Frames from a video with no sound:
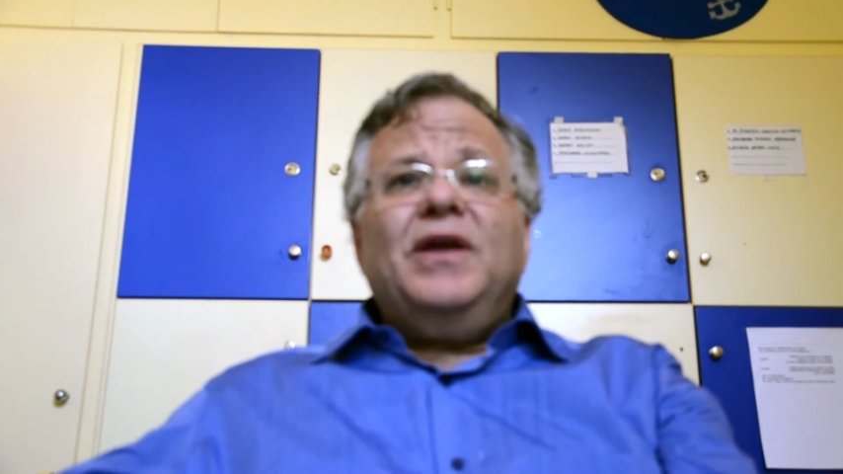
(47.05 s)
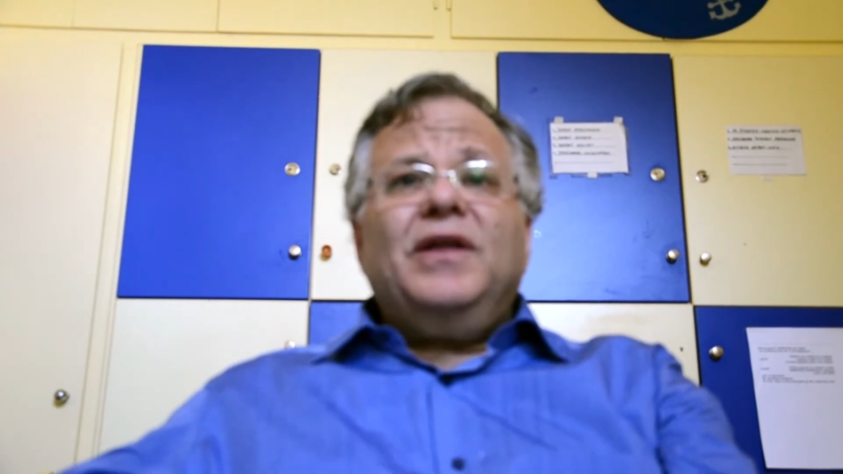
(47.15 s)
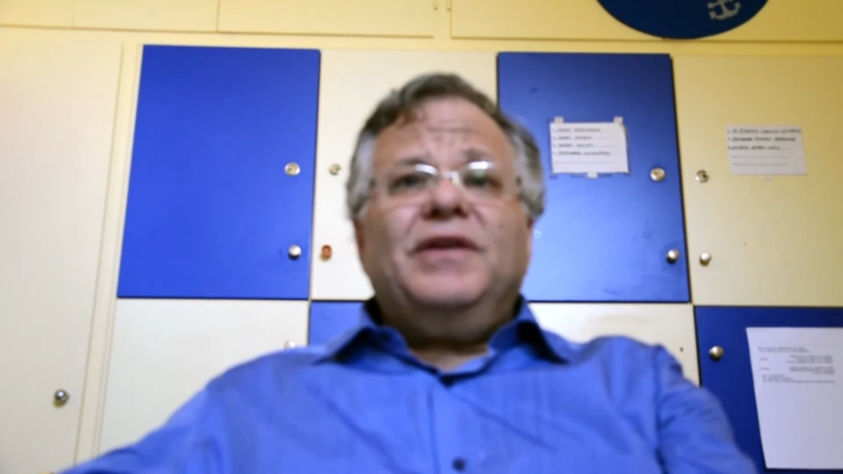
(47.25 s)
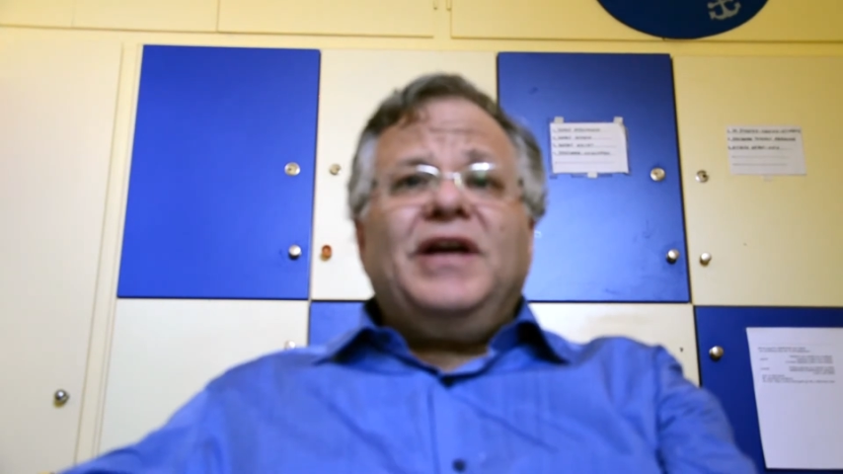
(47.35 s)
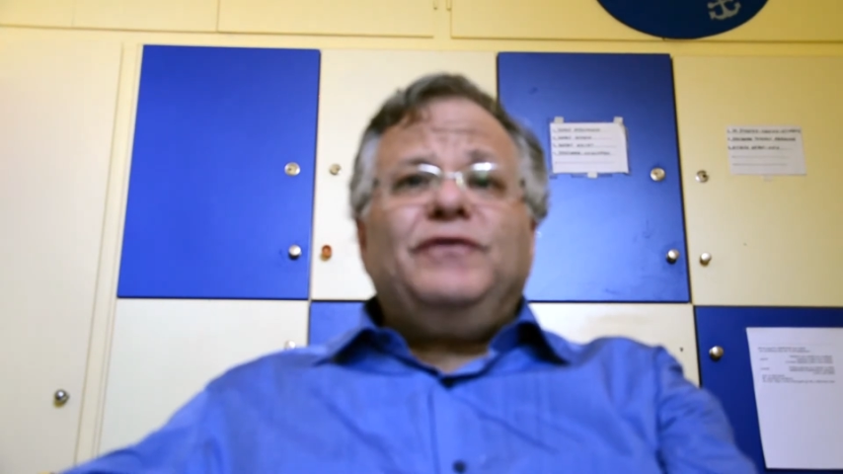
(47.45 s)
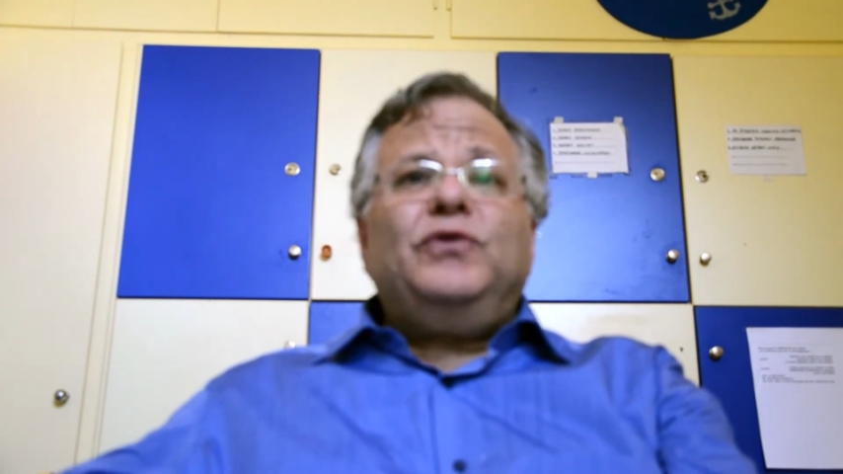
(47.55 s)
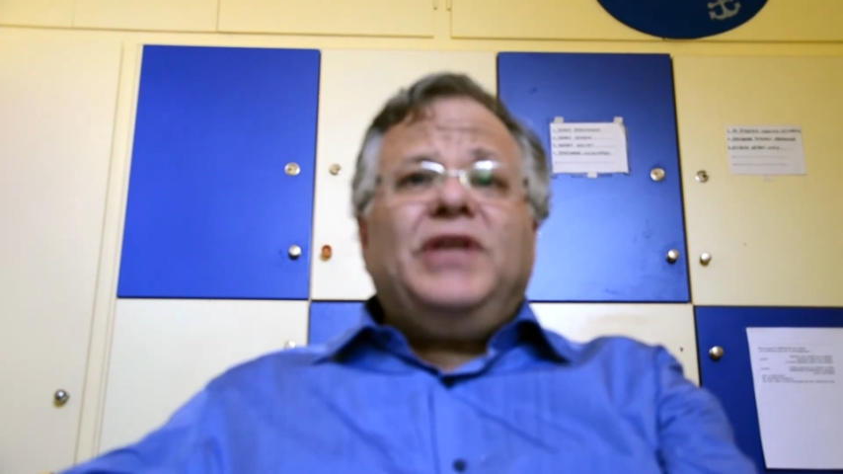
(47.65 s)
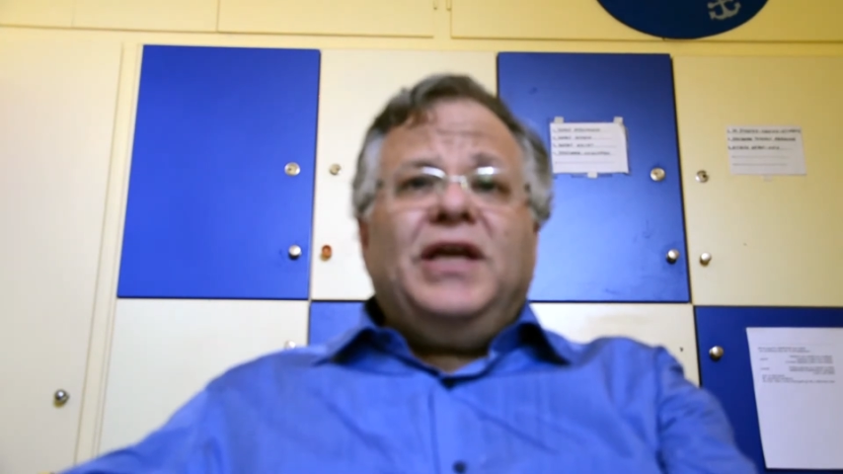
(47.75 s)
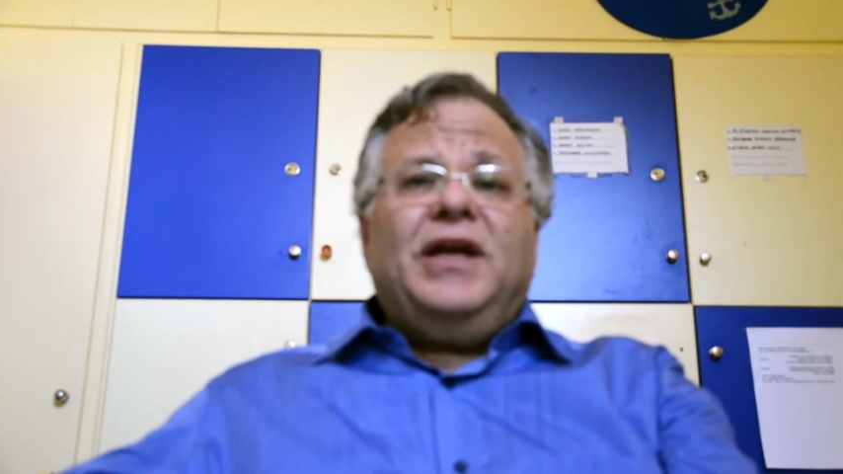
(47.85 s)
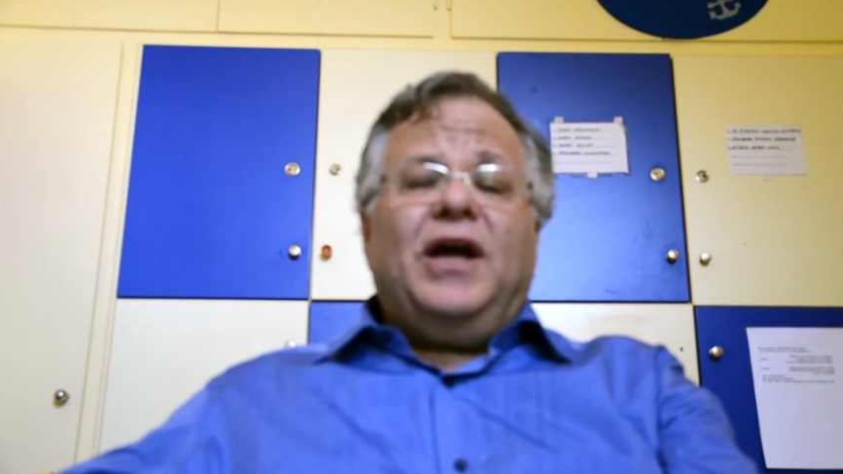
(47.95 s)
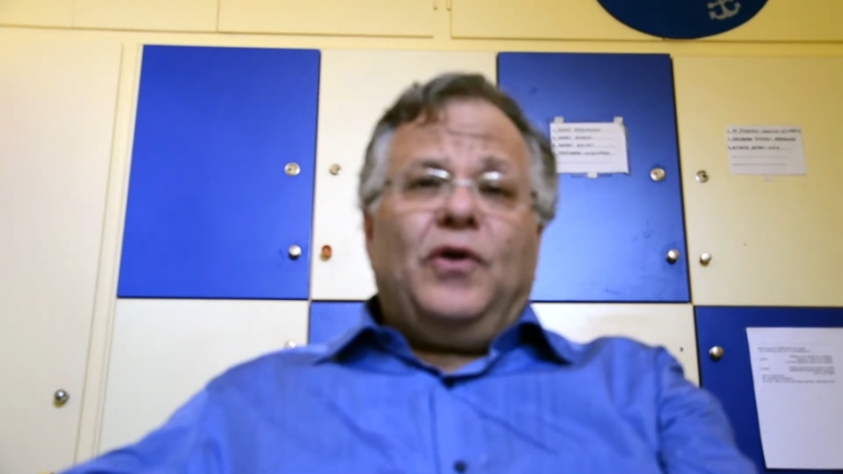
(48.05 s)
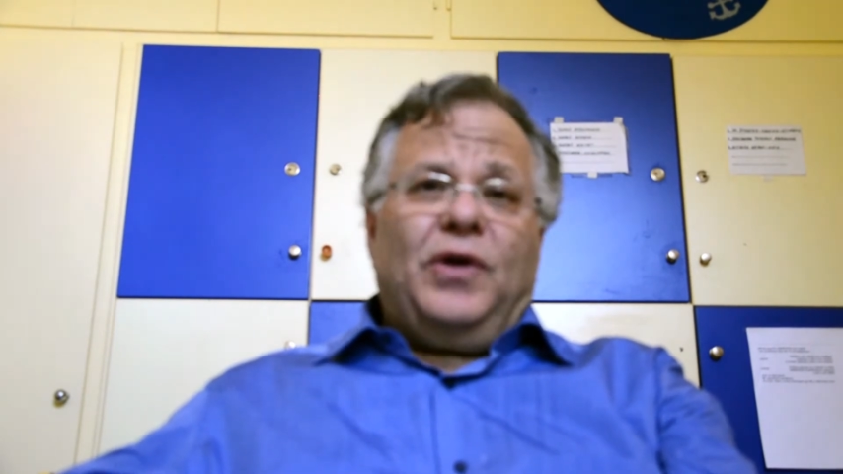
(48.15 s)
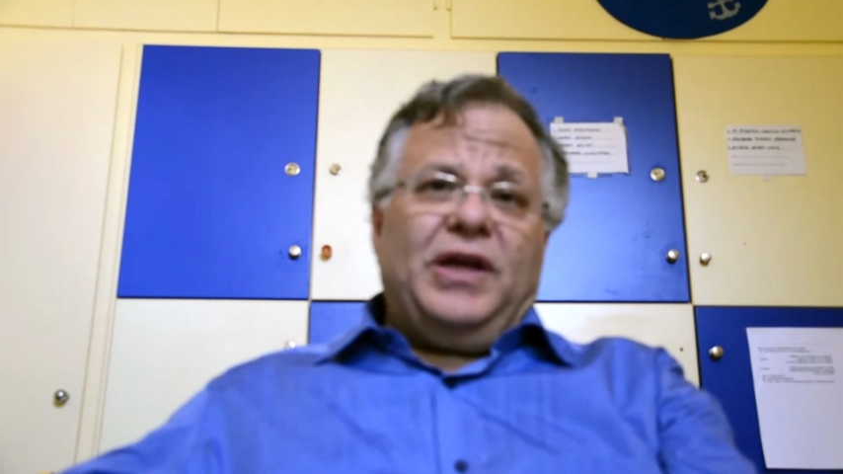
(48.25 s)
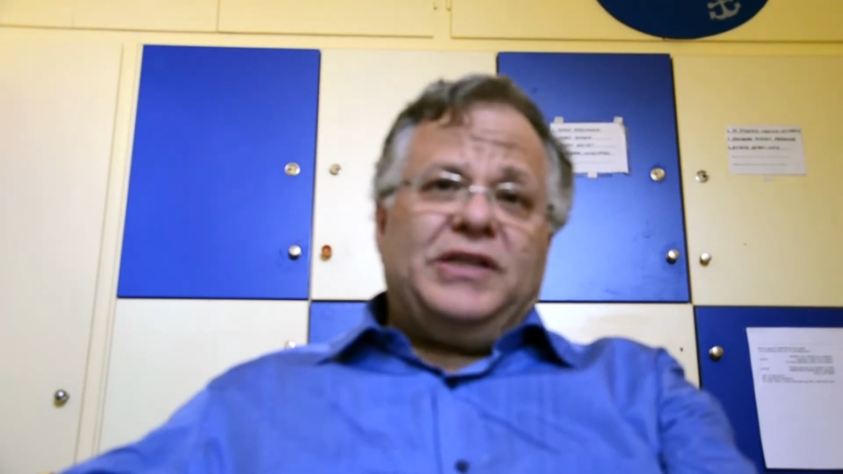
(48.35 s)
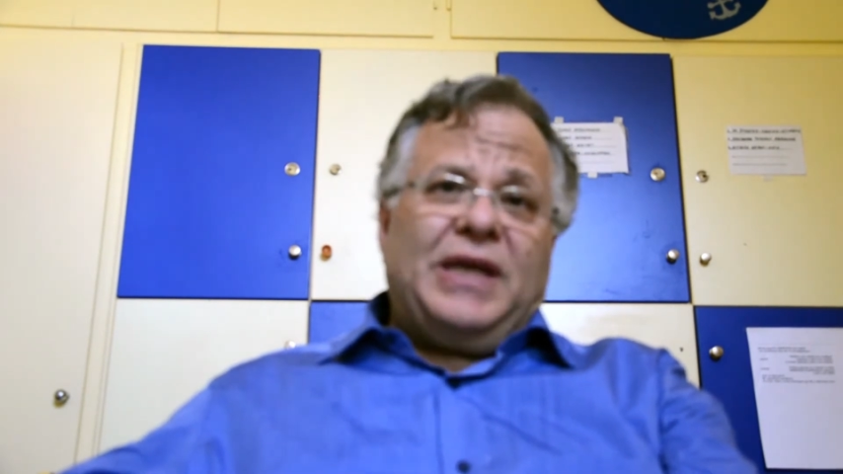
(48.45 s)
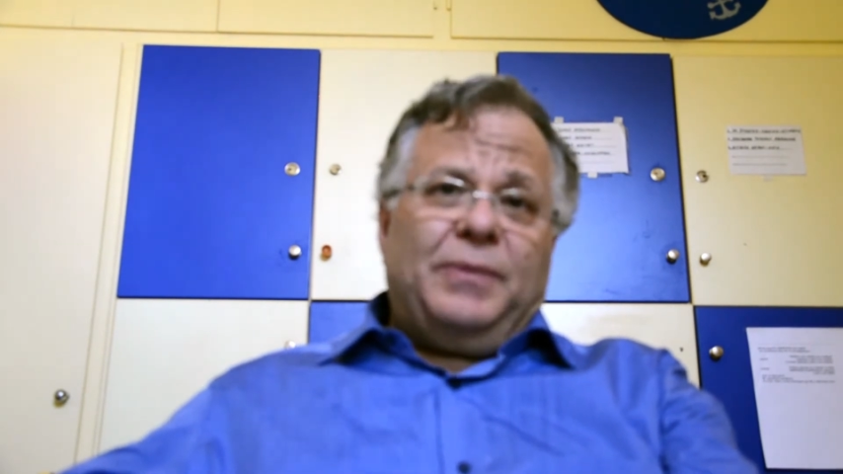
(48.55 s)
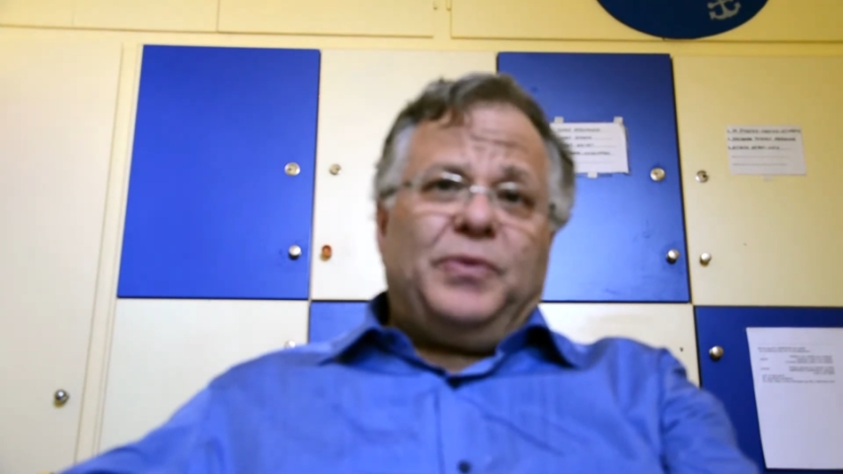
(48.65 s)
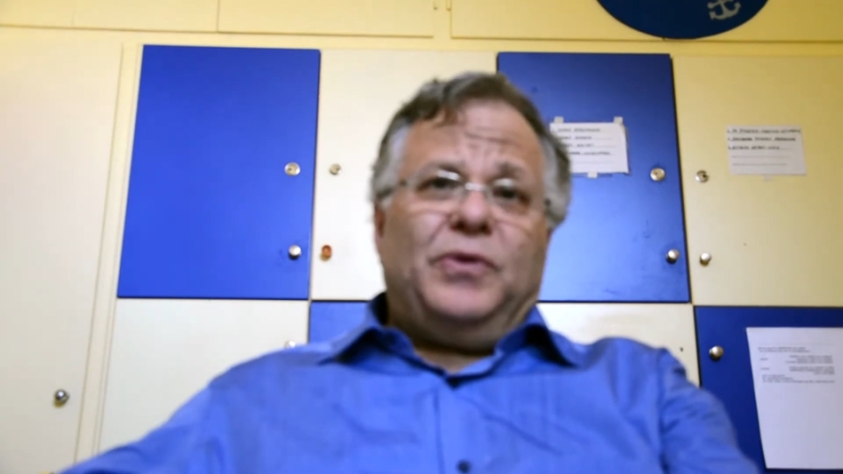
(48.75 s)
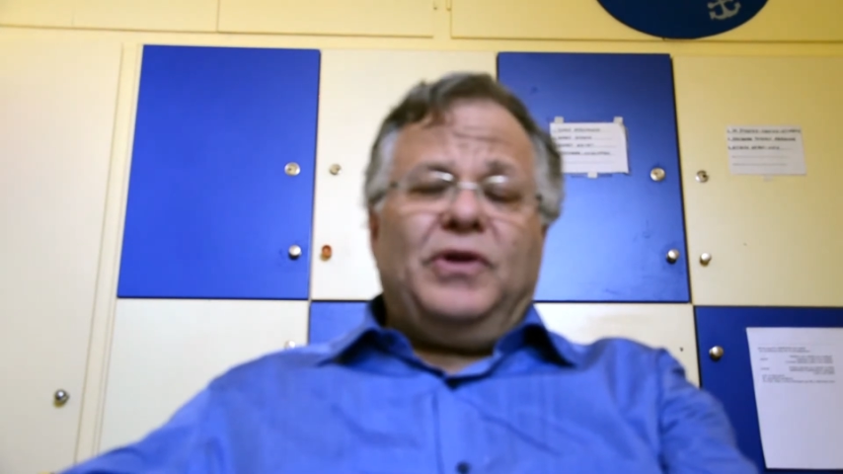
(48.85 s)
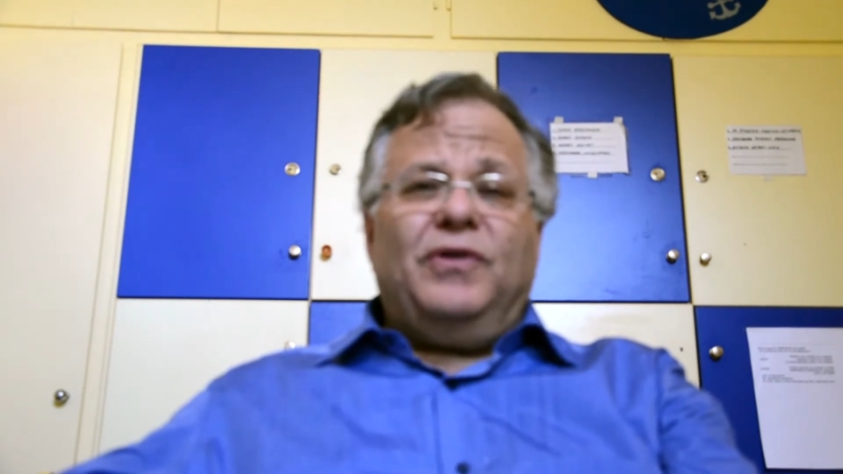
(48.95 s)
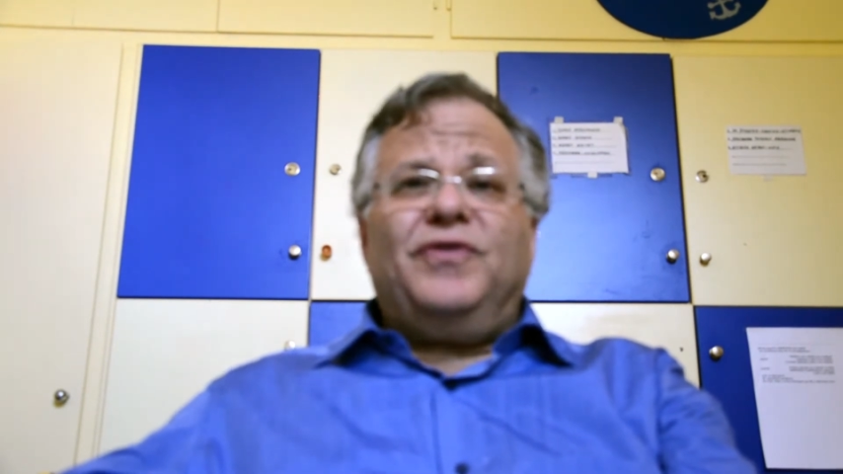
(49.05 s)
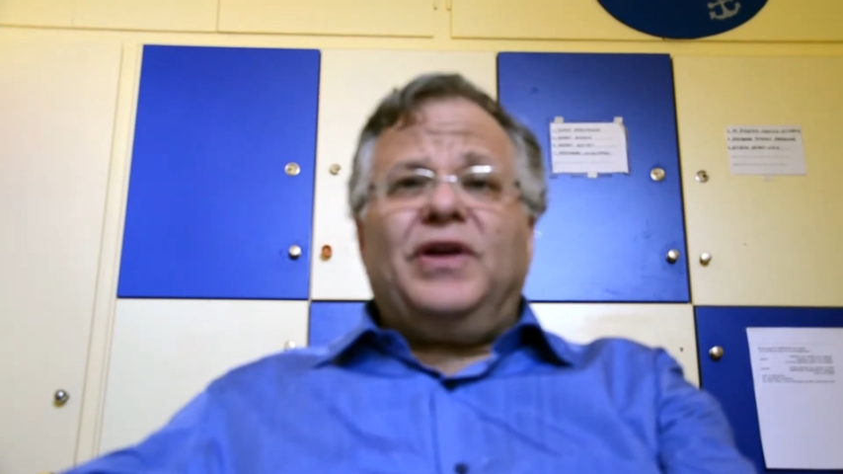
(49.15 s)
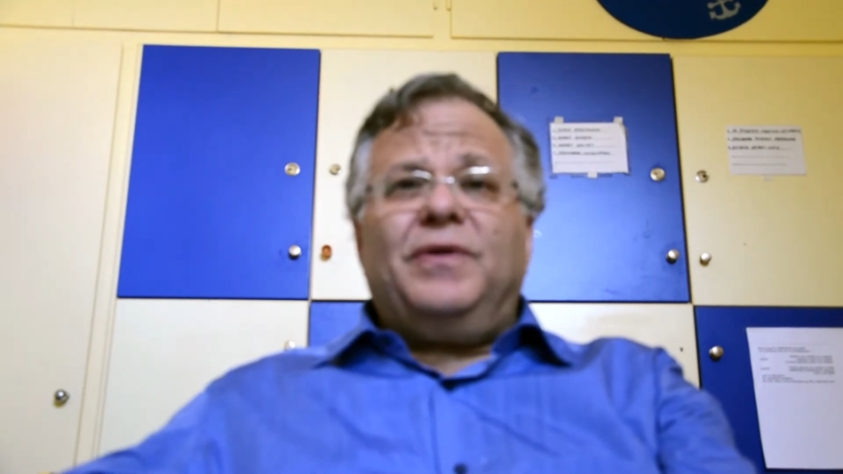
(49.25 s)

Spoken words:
They have to take our example of